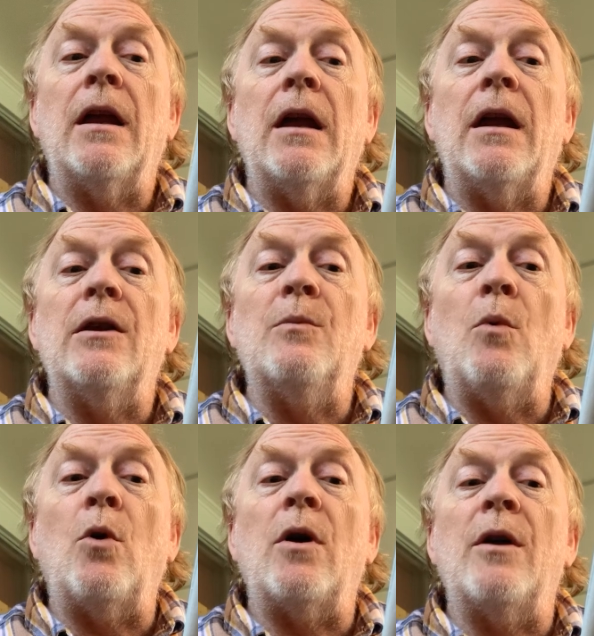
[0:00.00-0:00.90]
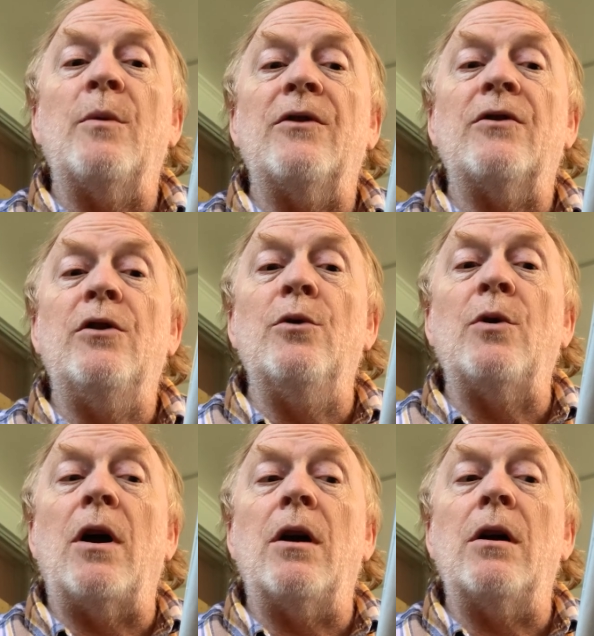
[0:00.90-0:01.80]
and the more at risk you
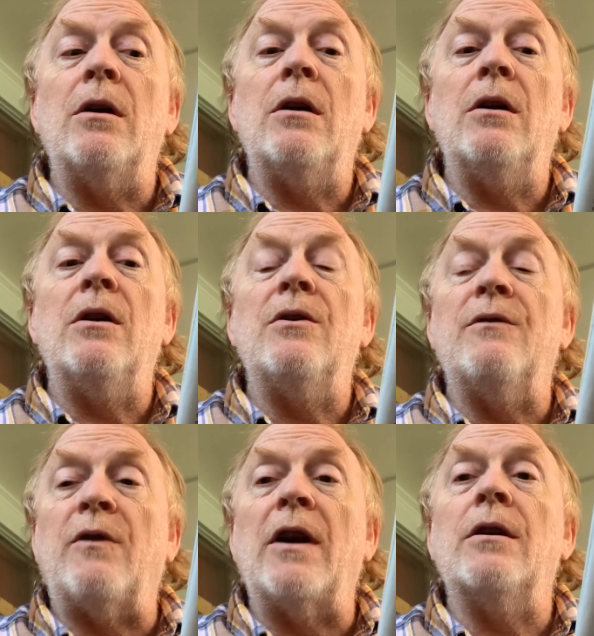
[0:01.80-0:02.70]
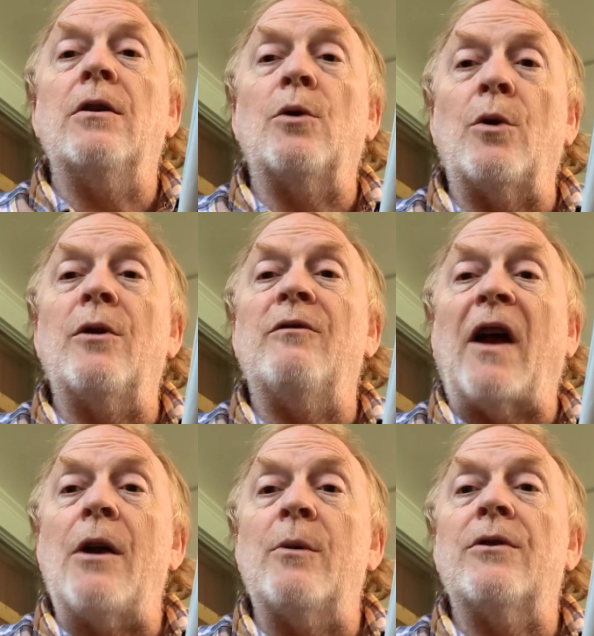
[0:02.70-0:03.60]
are to fight
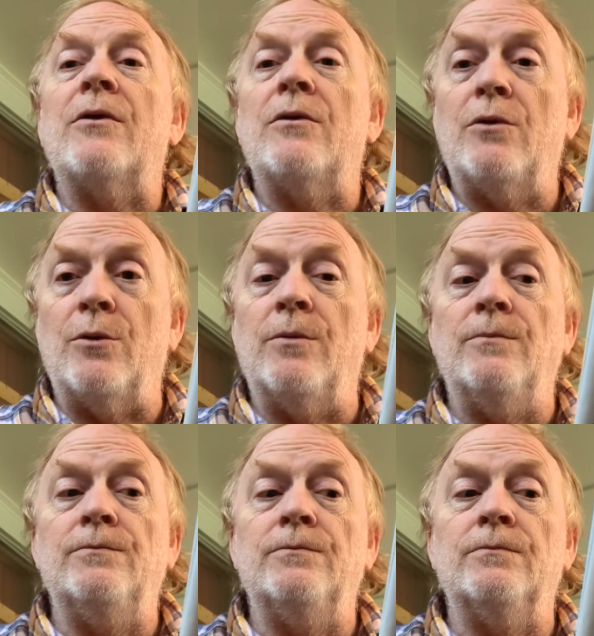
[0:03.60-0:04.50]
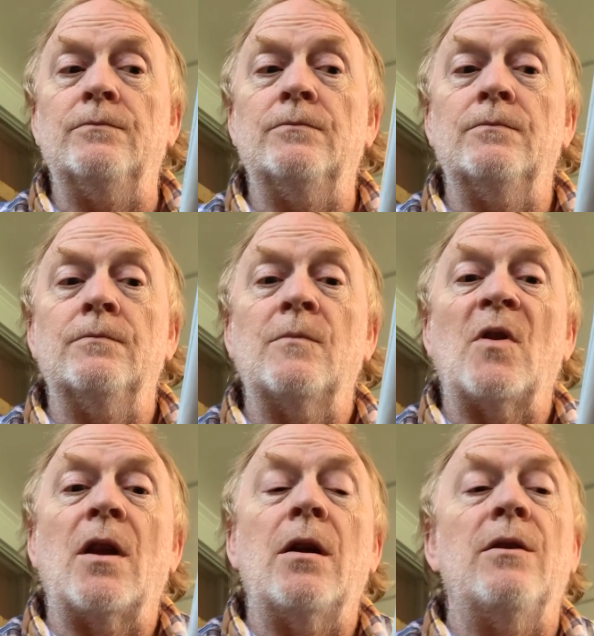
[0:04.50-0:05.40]
coronavirus too,
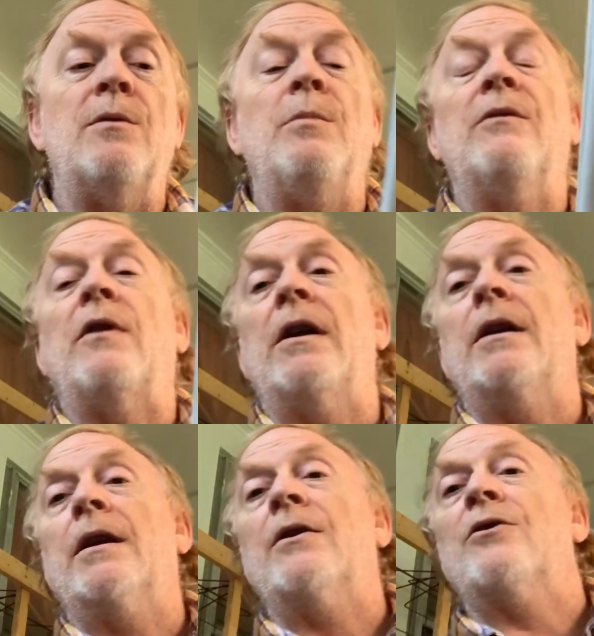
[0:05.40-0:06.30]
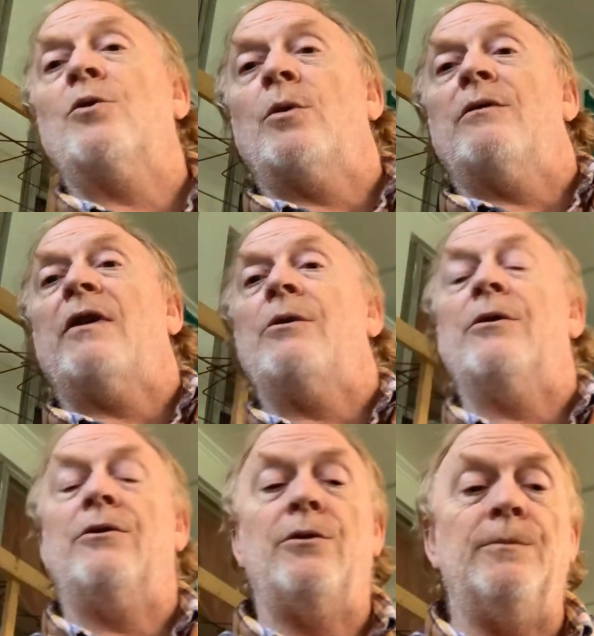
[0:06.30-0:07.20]
to be fighting against
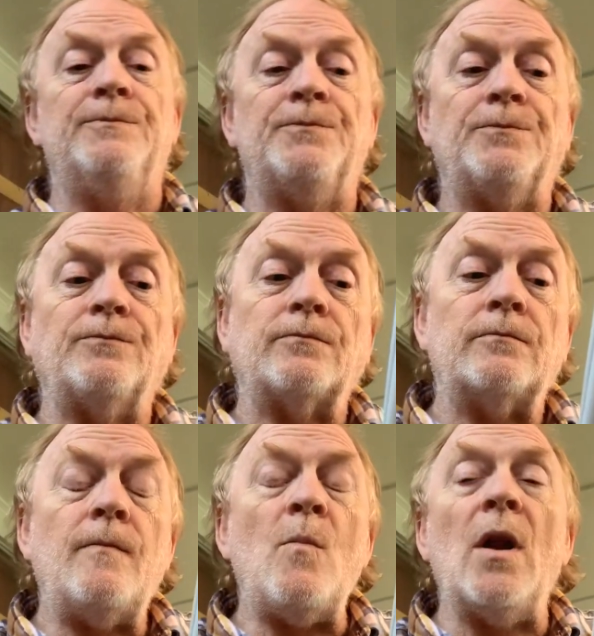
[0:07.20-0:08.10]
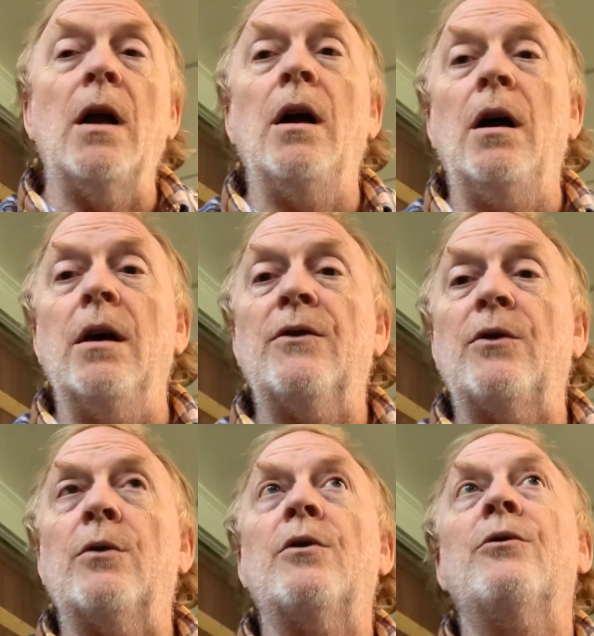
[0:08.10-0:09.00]
coronavirus too. Uh,
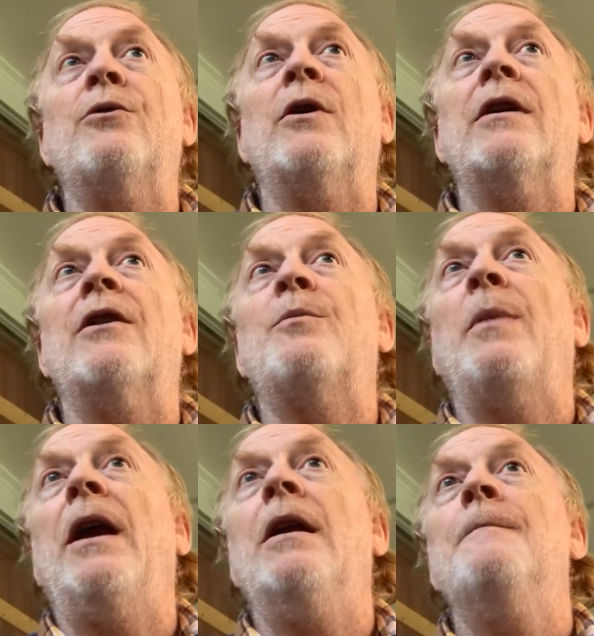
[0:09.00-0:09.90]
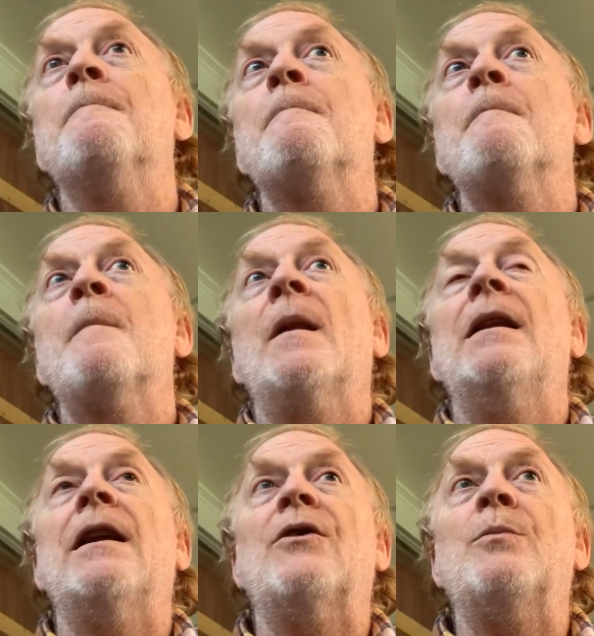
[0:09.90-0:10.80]
so those who are less paid,
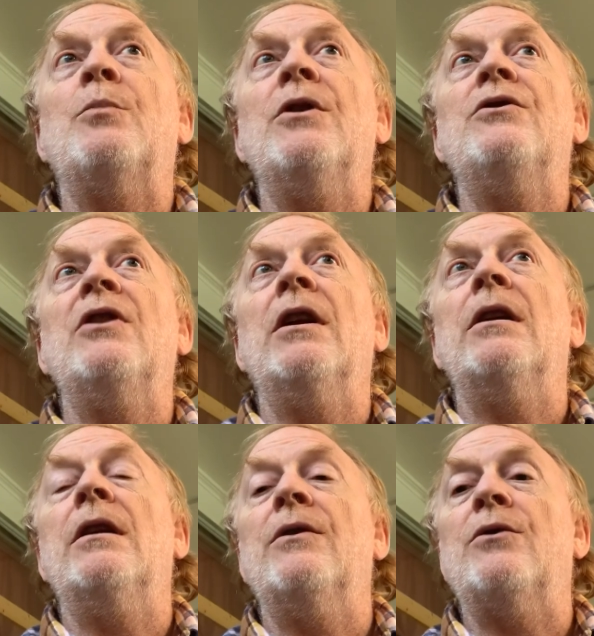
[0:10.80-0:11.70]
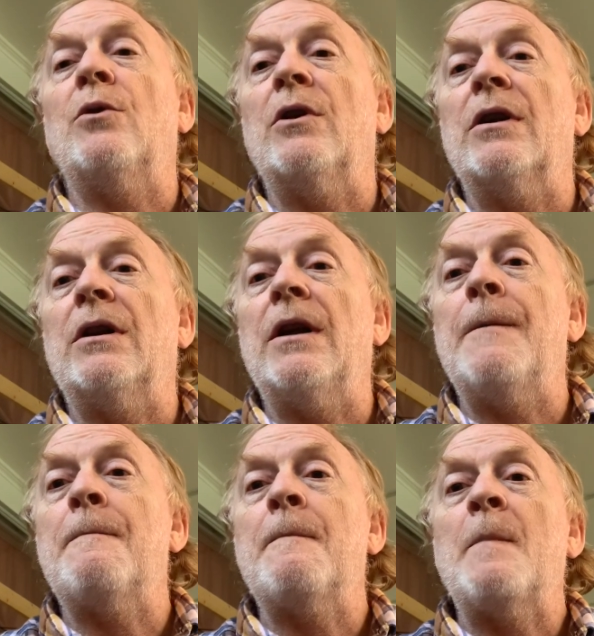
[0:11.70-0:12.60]
less appreciated historically,
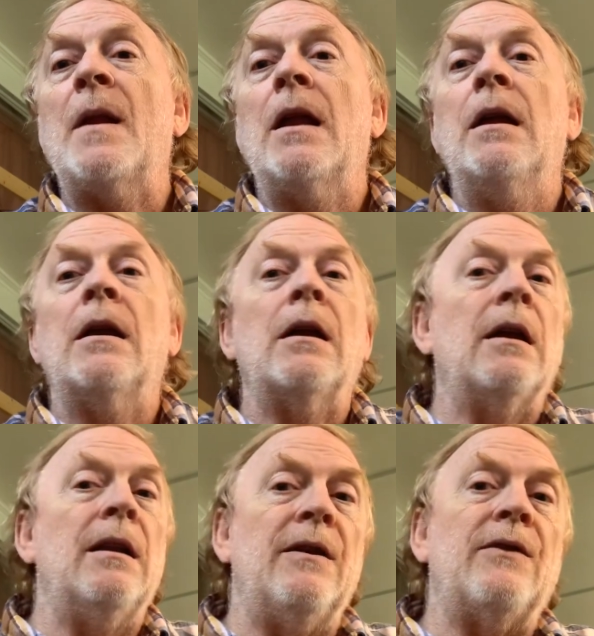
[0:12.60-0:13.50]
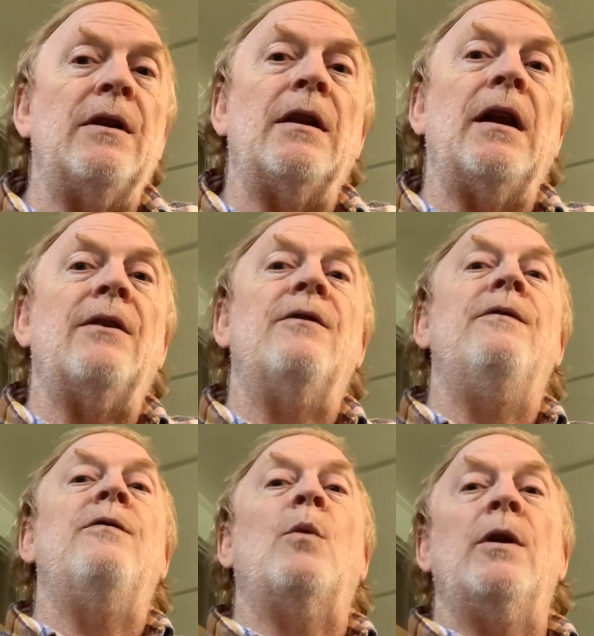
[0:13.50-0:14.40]
at least in the last
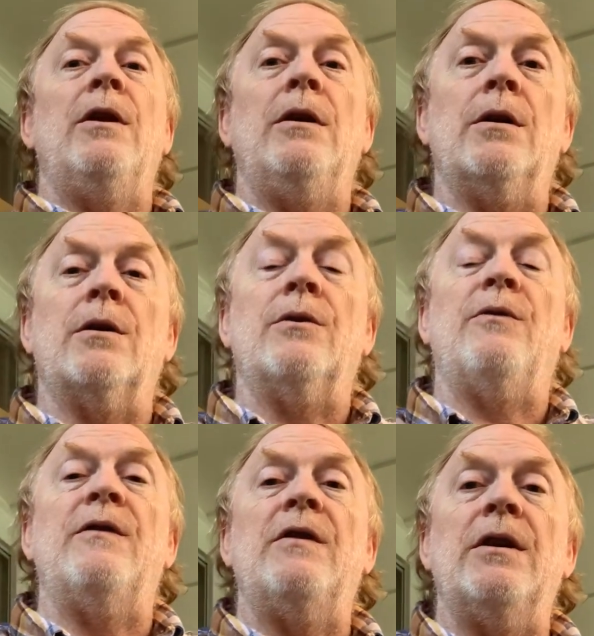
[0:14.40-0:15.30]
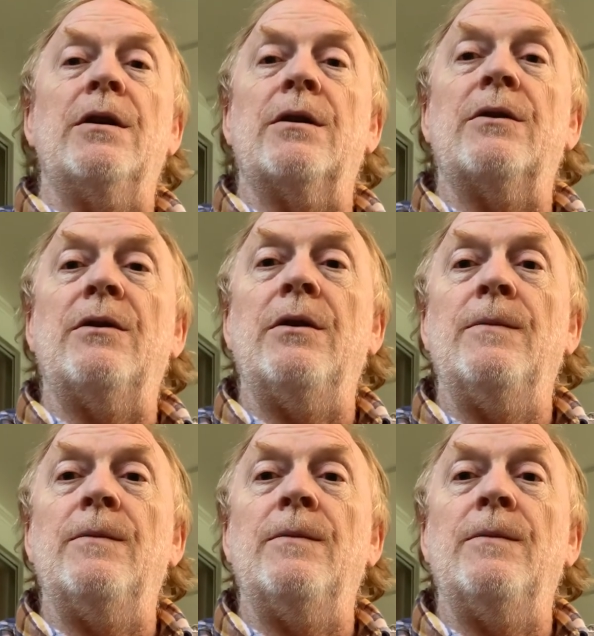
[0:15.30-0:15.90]
40 years, 50 years,